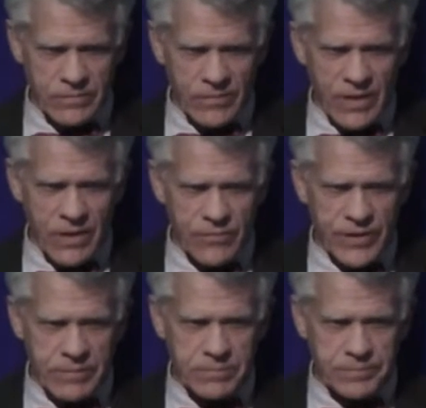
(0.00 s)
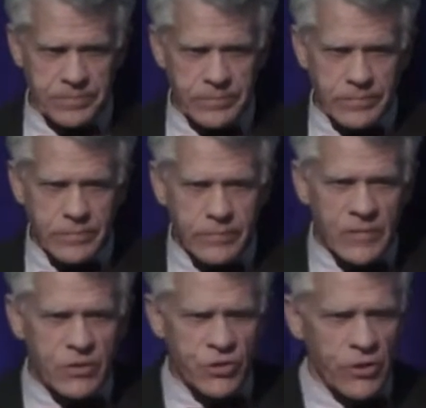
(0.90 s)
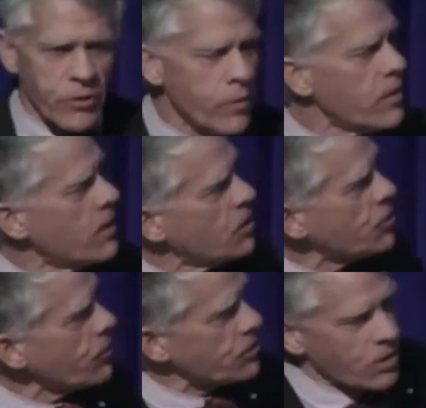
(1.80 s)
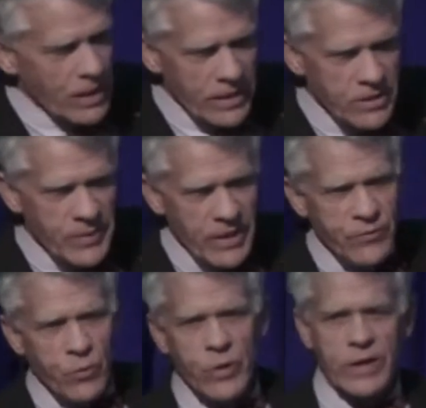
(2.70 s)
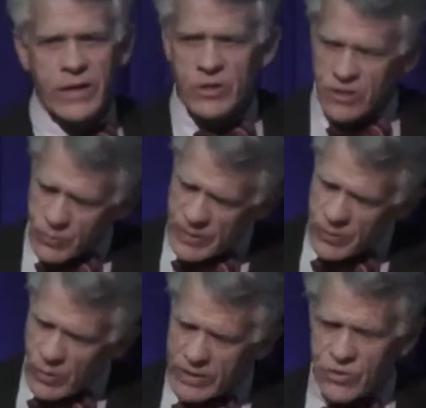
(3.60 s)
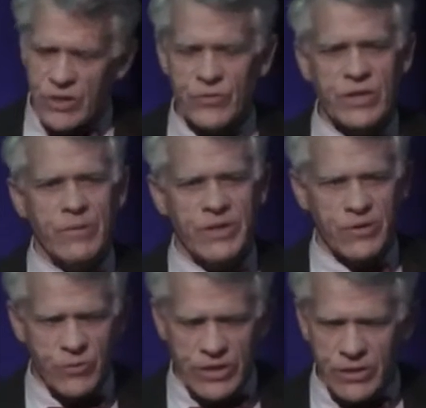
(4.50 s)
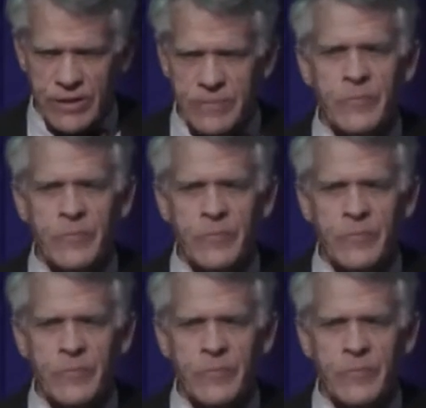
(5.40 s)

of them. So there's a lot of demand for warehouse because people want stuff to come in quickly.